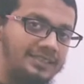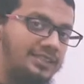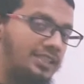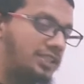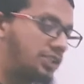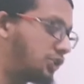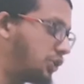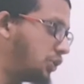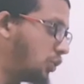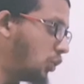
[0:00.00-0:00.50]

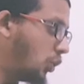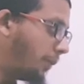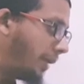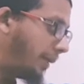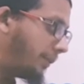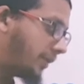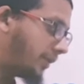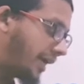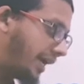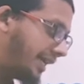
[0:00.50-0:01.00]
that you
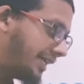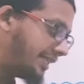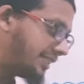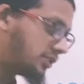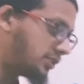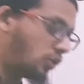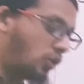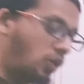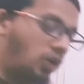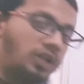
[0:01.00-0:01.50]

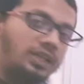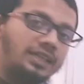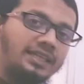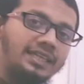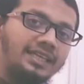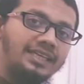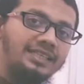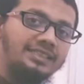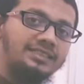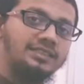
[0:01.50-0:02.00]
memorize all
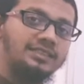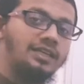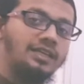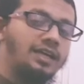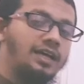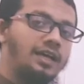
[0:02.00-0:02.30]
these